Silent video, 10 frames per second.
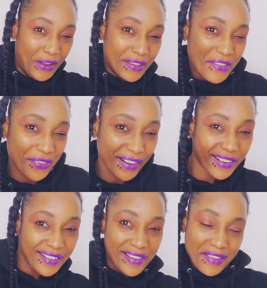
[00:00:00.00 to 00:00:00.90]
If you're
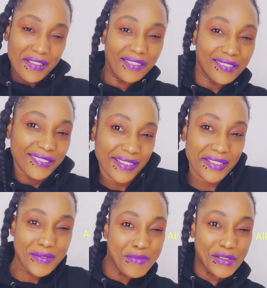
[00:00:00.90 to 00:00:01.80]

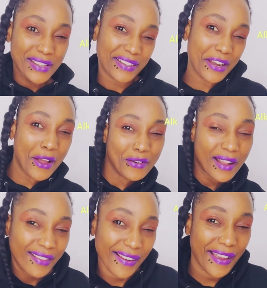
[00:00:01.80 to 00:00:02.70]
into music, check out
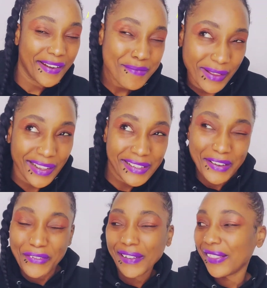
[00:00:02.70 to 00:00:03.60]
Alkaline, but that's a
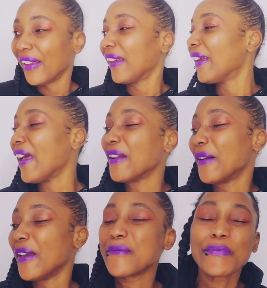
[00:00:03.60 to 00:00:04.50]
different thing.
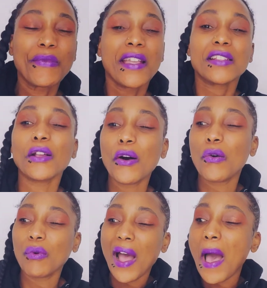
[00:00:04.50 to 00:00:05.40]
Anyway, so
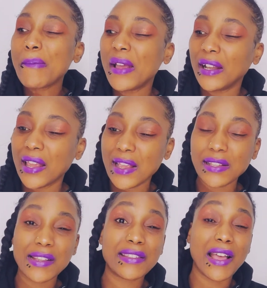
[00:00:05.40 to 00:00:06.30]
what happened
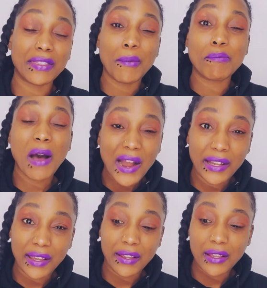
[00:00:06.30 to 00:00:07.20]
is that the
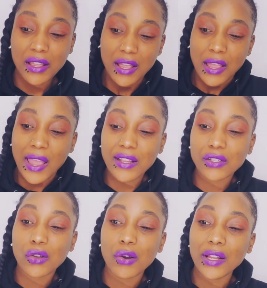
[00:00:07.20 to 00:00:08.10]
body, it's
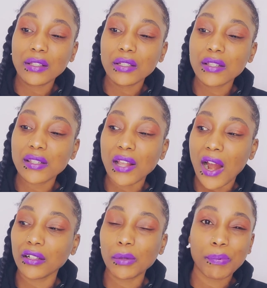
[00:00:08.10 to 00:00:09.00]
going to
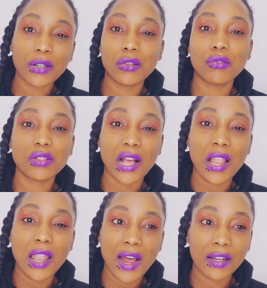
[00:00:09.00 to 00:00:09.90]
start to produce a
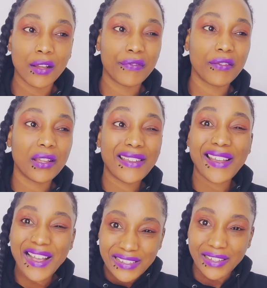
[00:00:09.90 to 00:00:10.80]
lot of
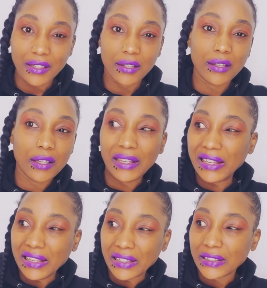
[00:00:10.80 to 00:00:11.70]
acid.
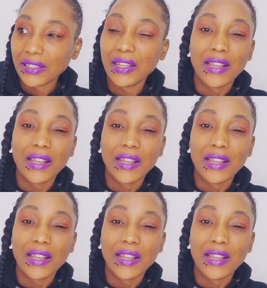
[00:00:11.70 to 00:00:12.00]
Heat.